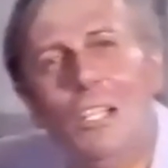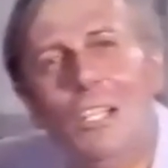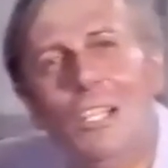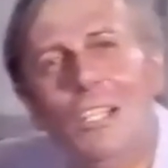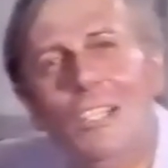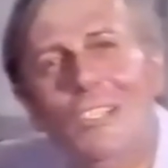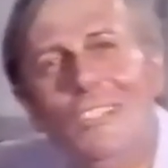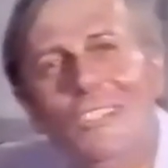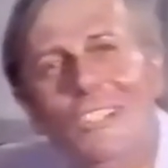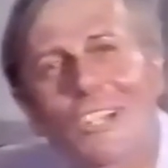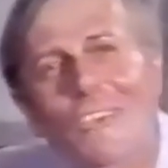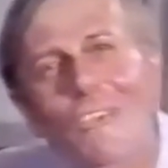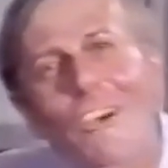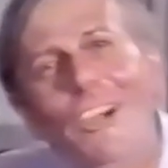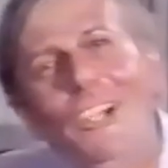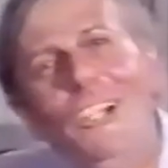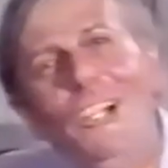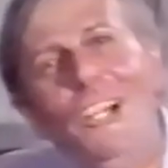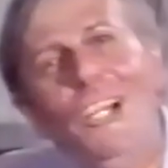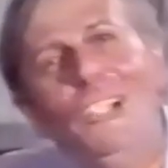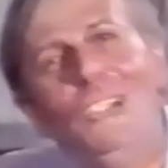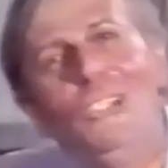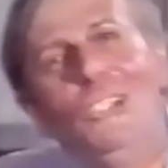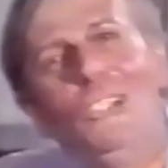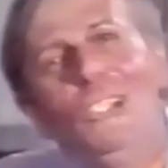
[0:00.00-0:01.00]
If I'd
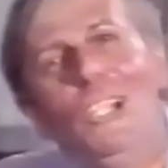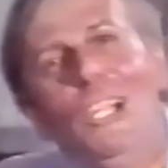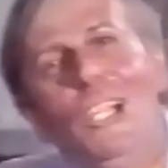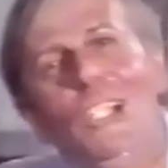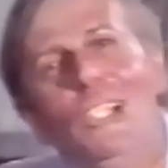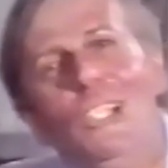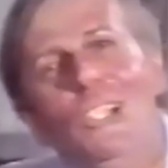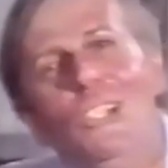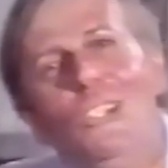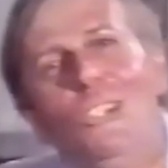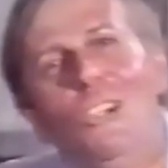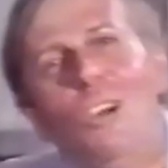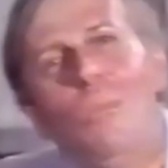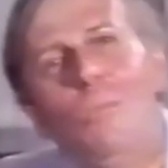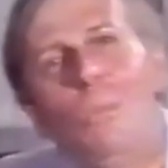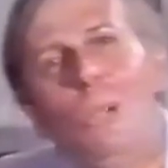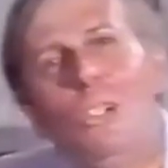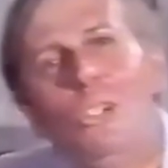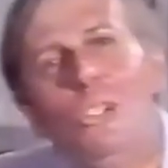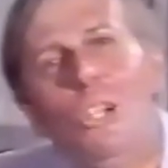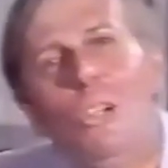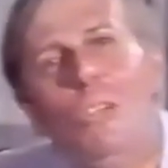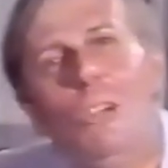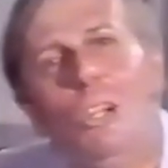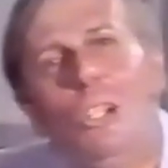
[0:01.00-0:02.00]
like to take this
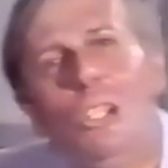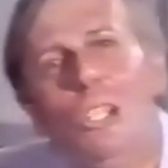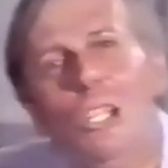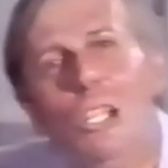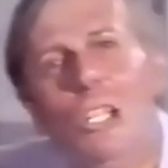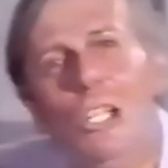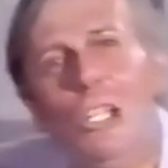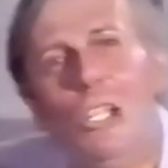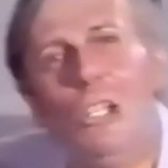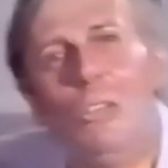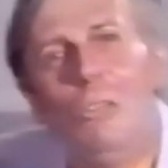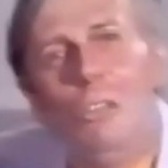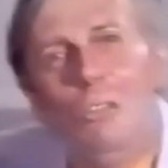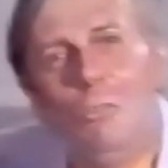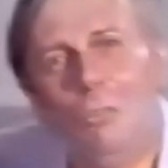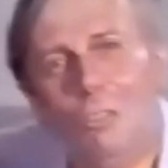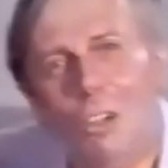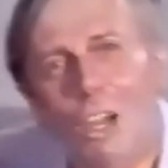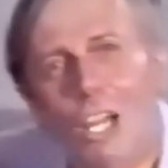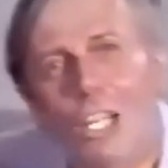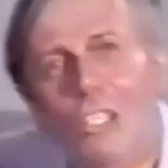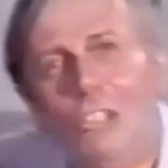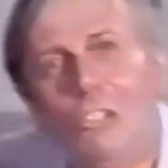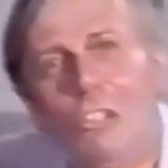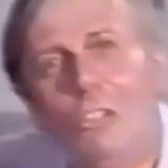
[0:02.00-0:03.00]
opportunity to
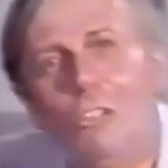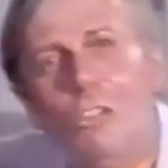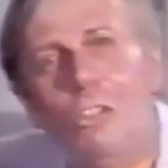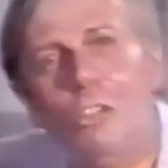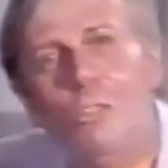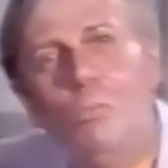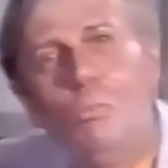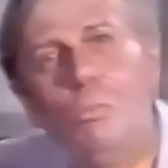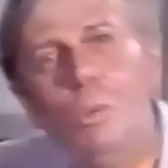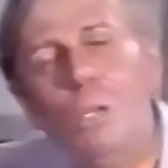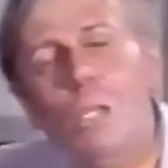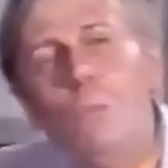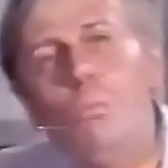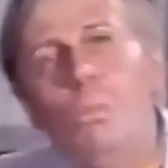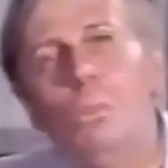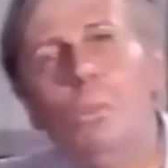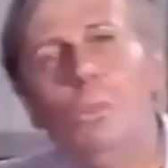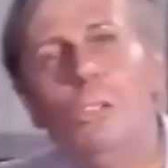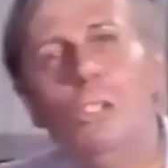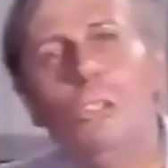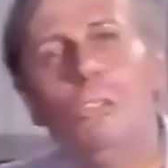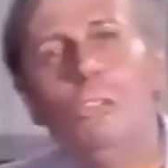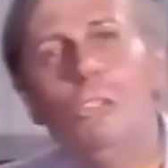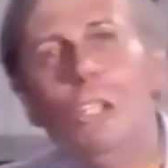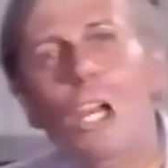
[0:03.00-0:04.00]
invite you good
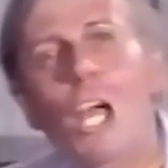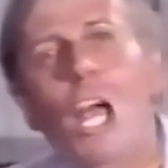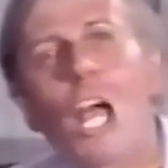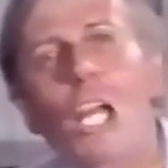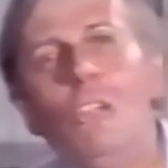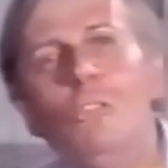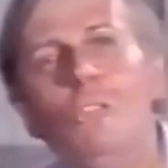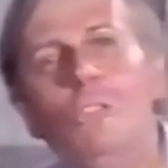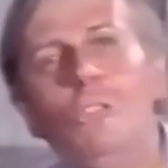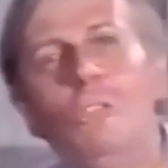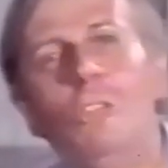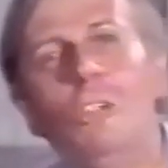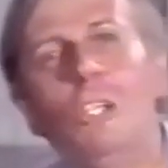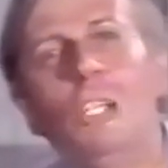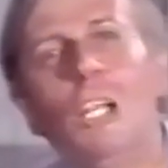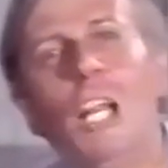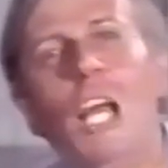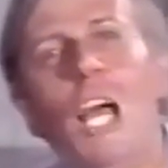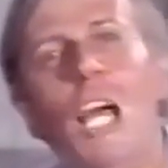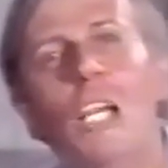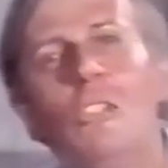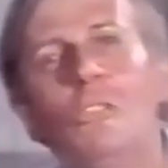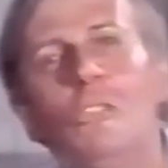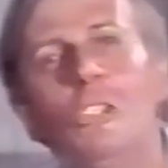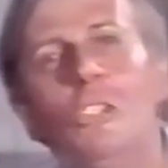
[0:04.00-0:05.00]
people to charge your
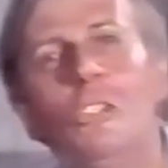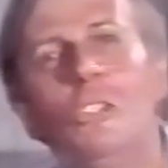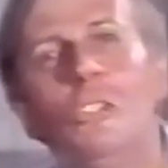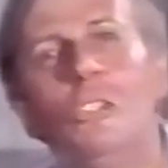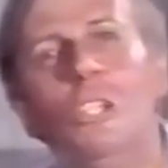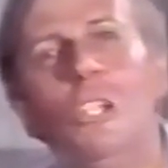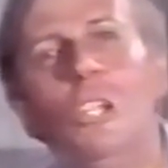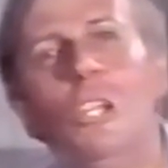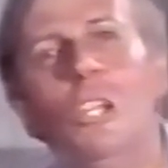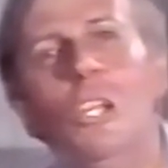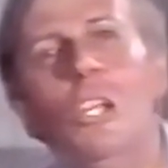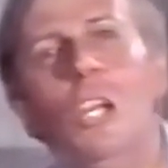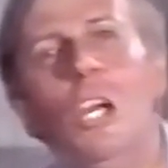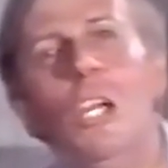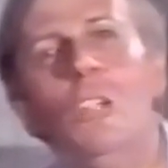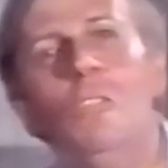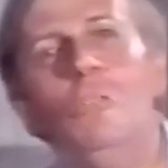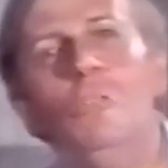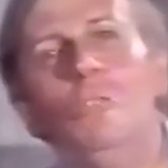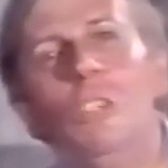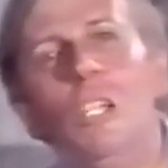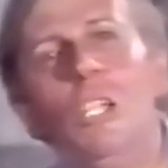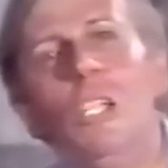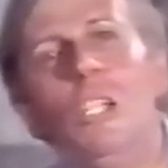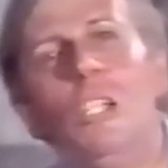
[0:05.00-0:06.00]
glasses
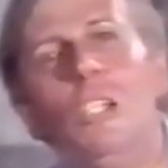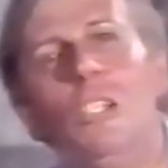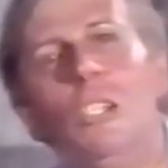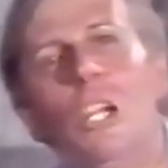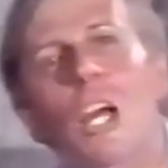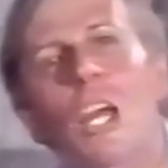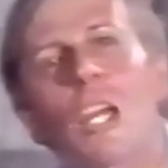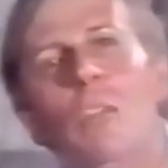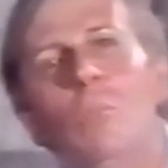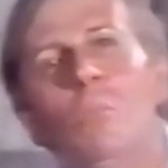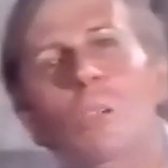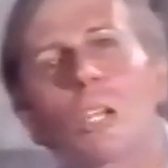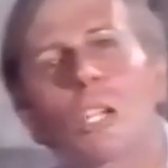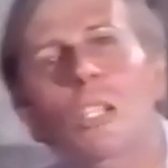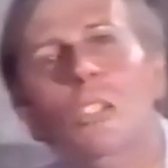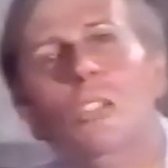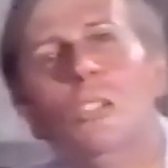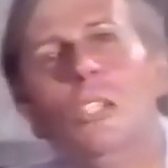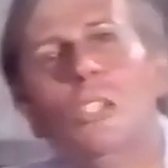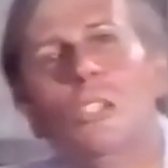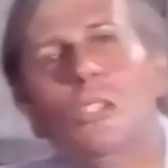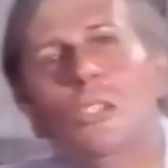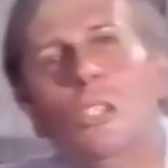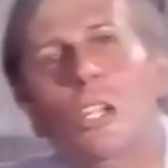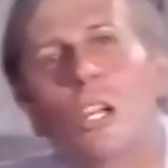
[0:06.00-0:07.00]
and drink Dame
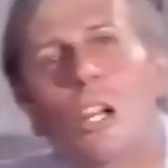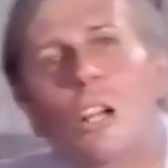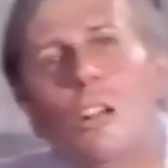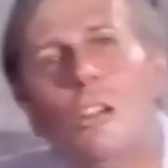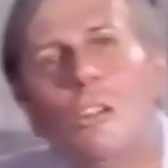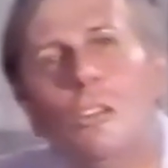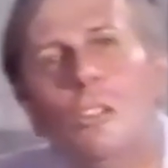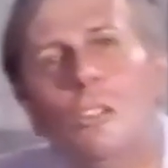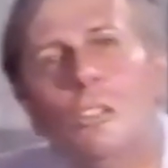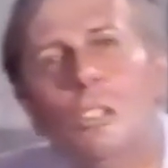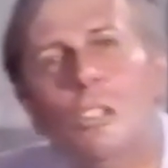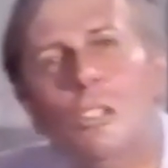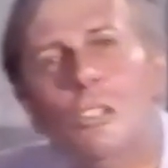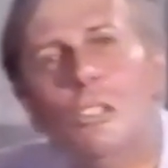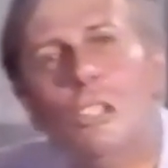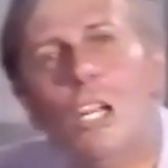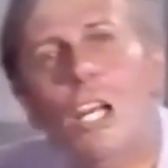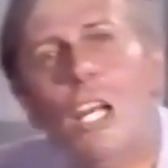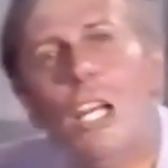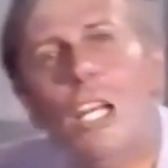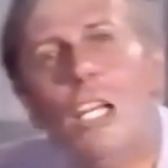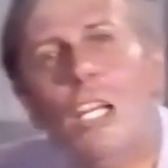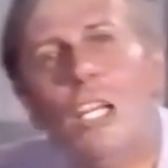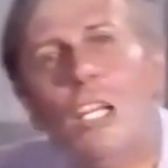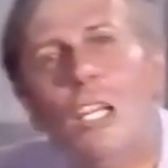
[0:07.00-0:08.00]
Edna's health, to
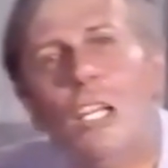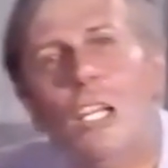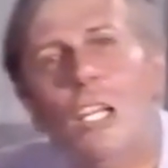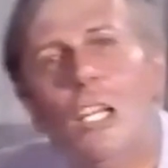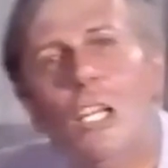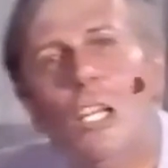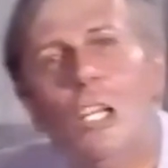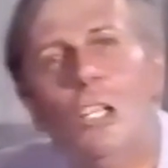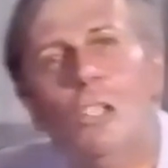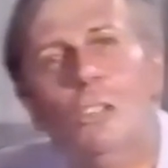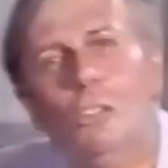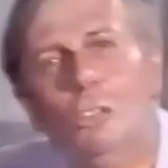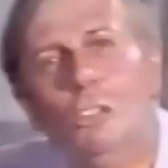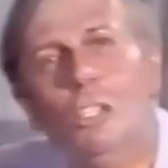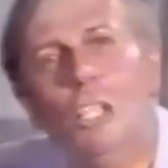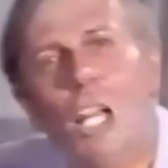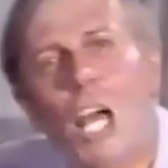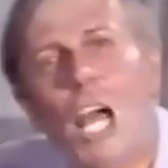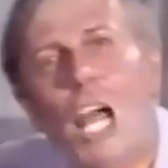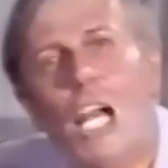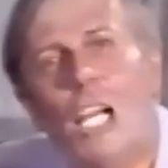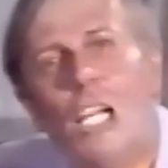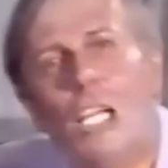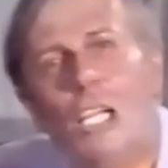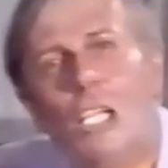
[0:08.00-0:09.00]
say, good
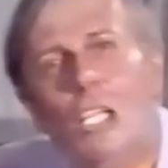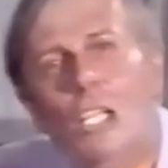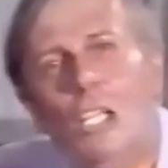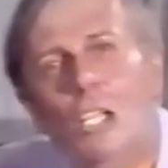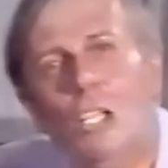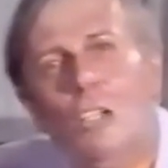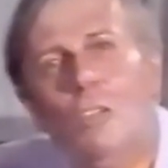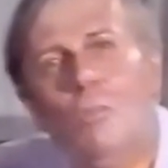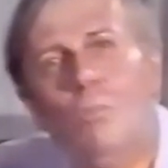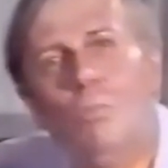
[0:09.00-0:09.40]
luck,